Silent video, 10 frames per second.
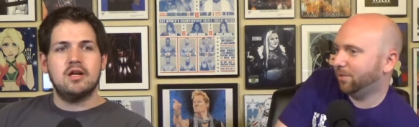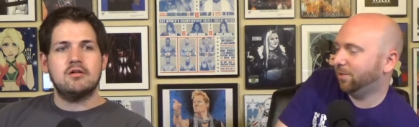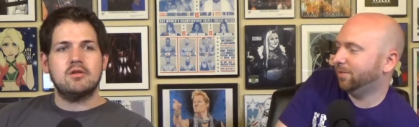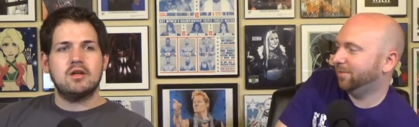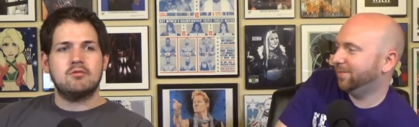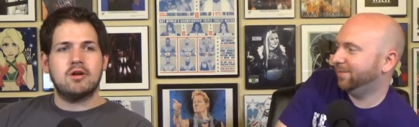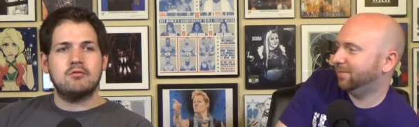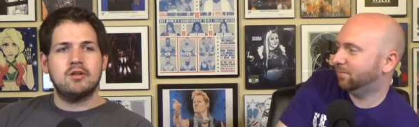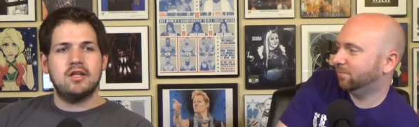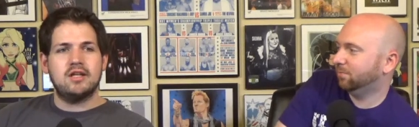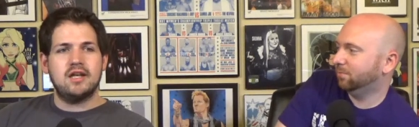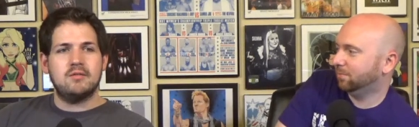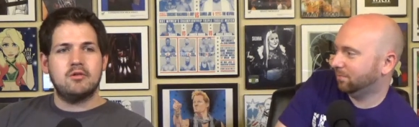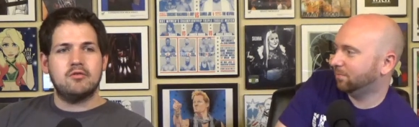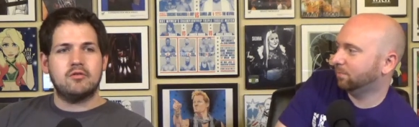Speaker 1: But yeah, like right when he
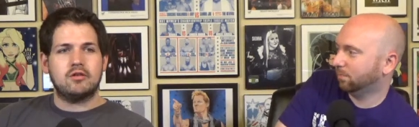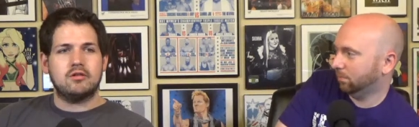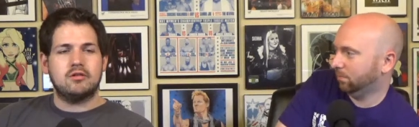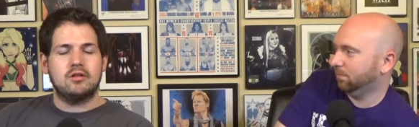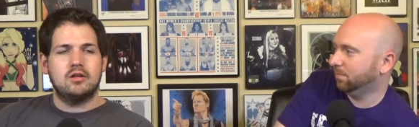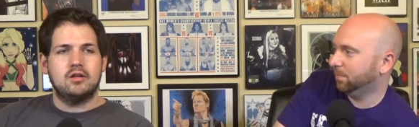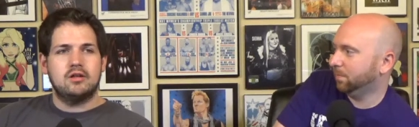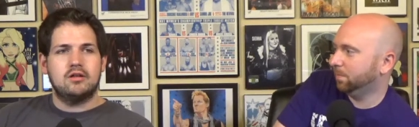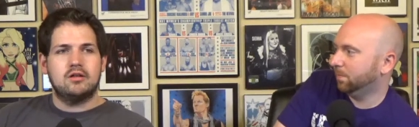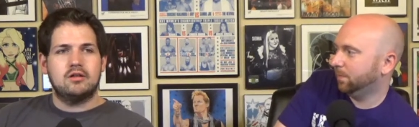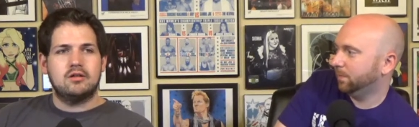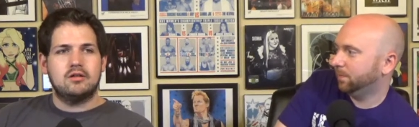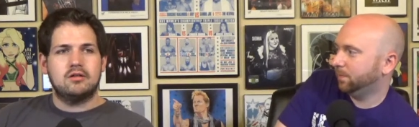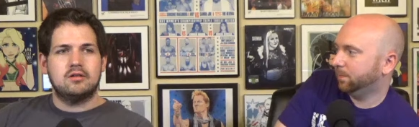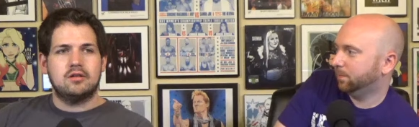came over, mm-hmm.
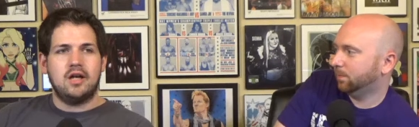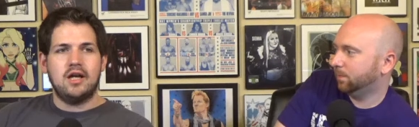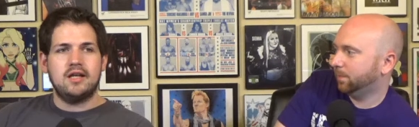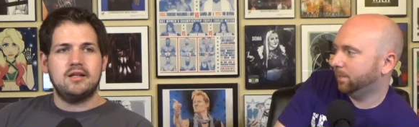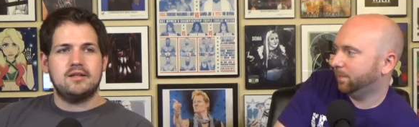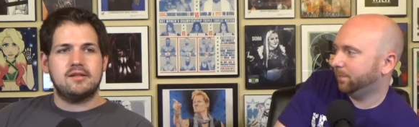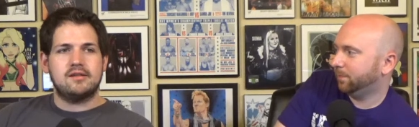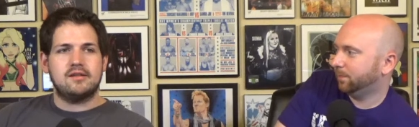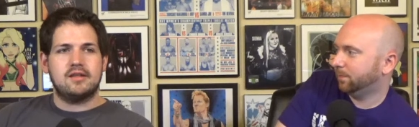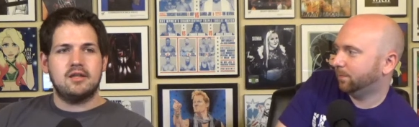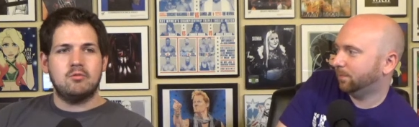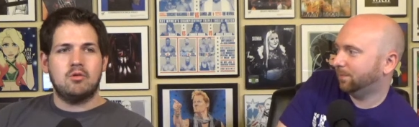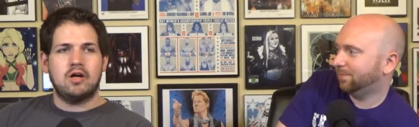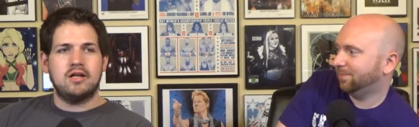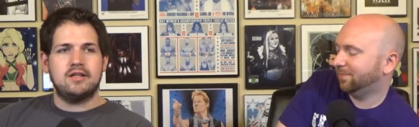and he
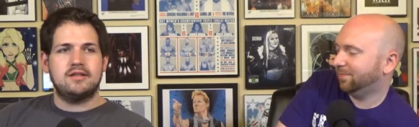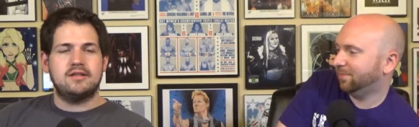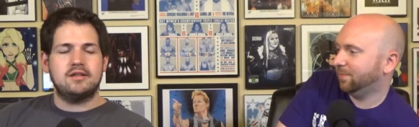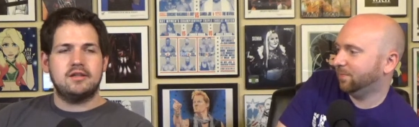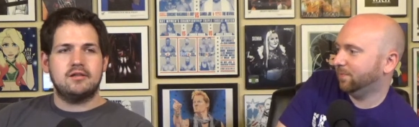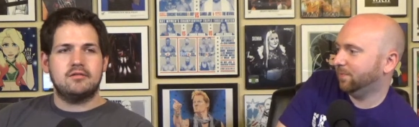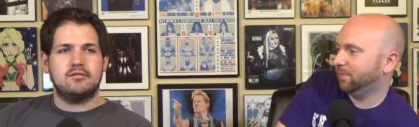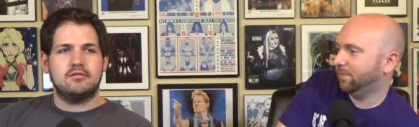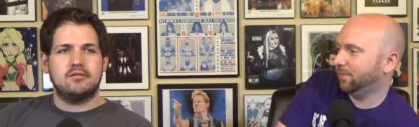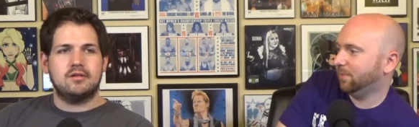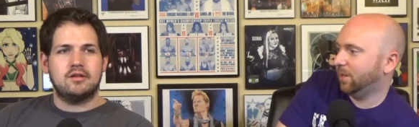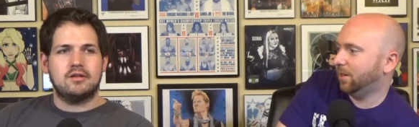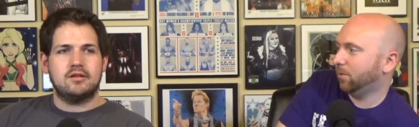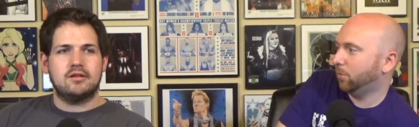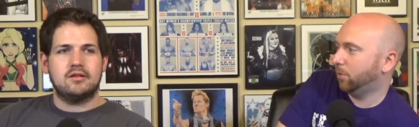wanted to.
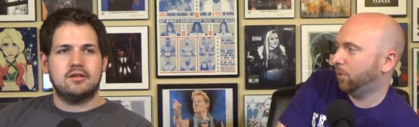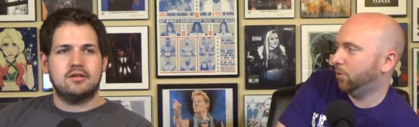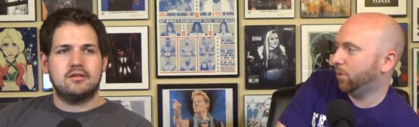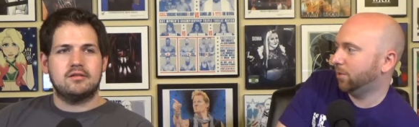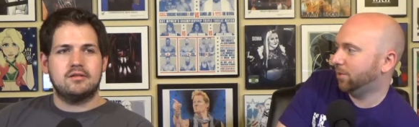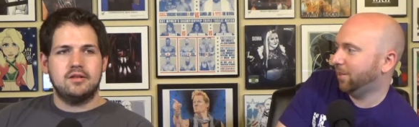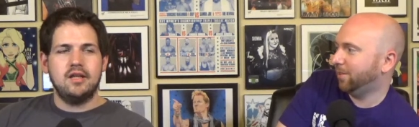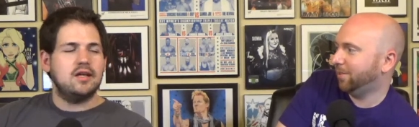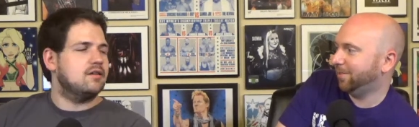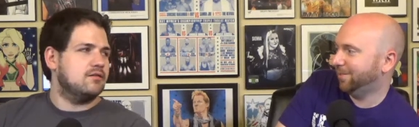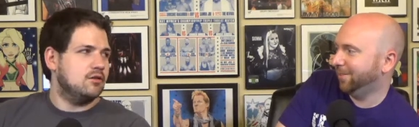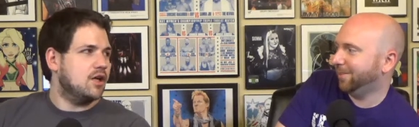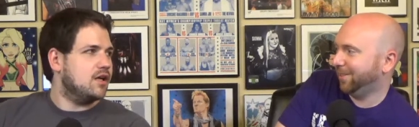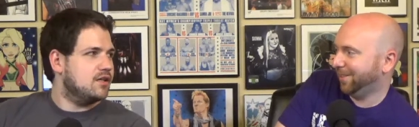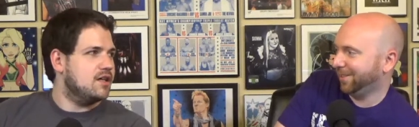
Speaker 2: Yeah, for the U.S. title. Yeah. Okay.
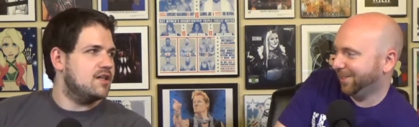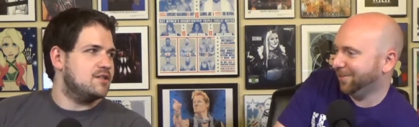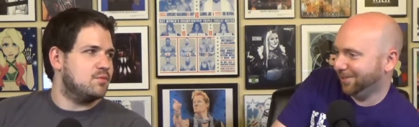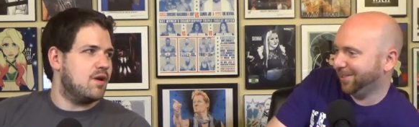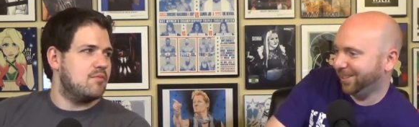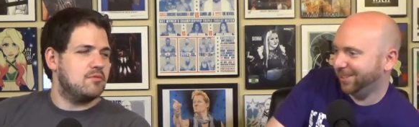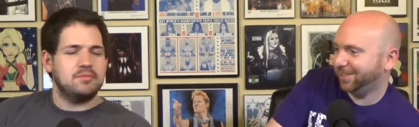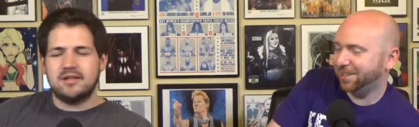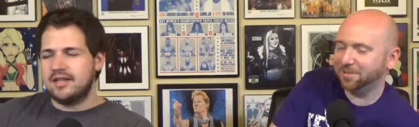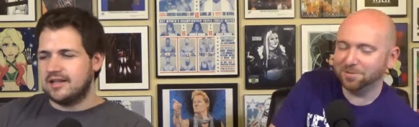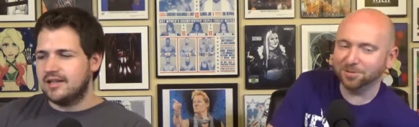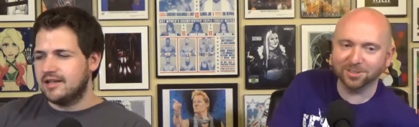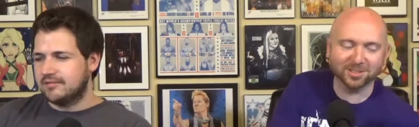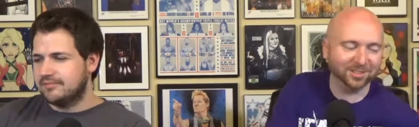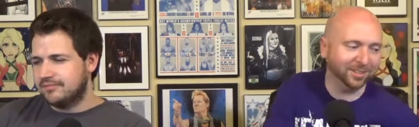Yeah, I think yeah, that was the last time it. he
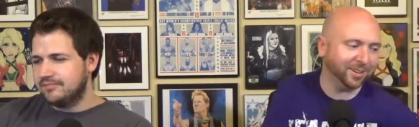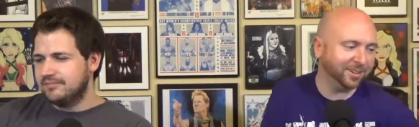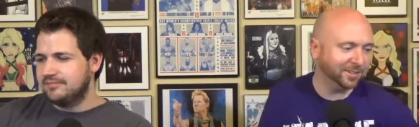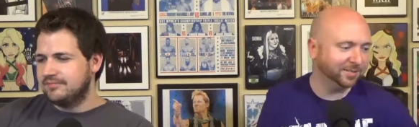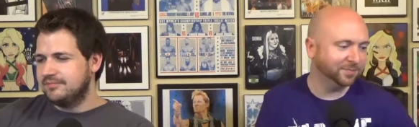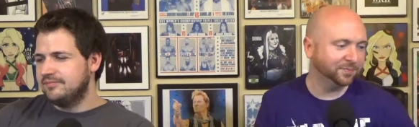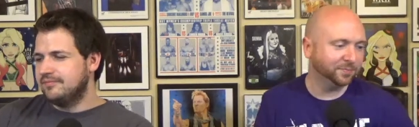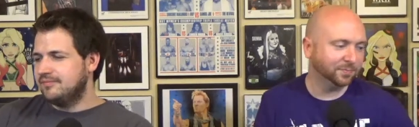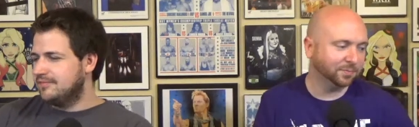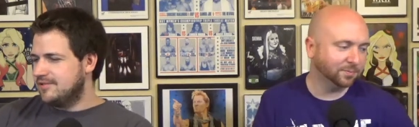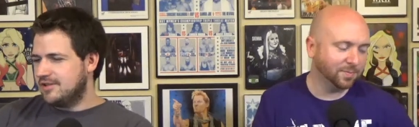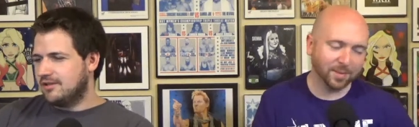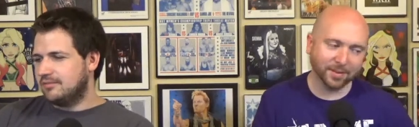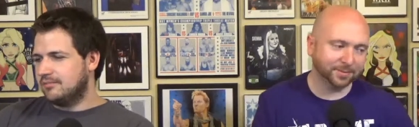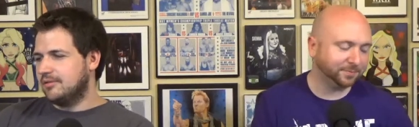was. Yeah. yeah. Mm-hmm.
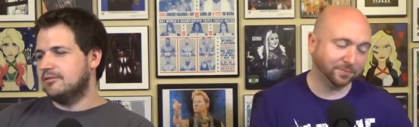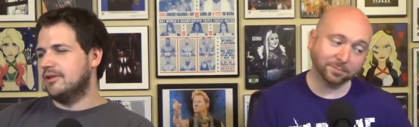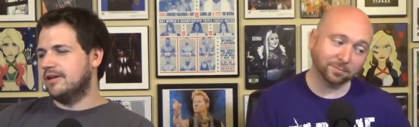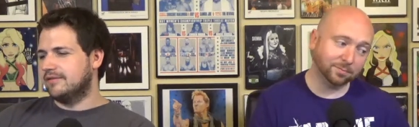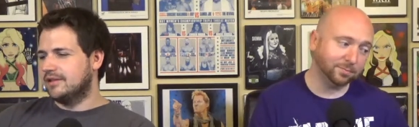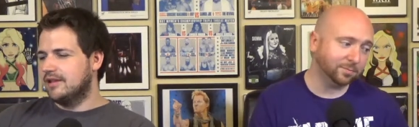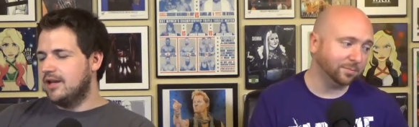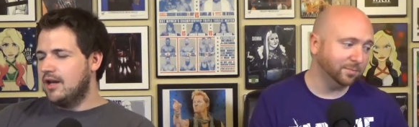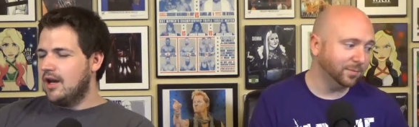
Speaker 1: So, but whatever.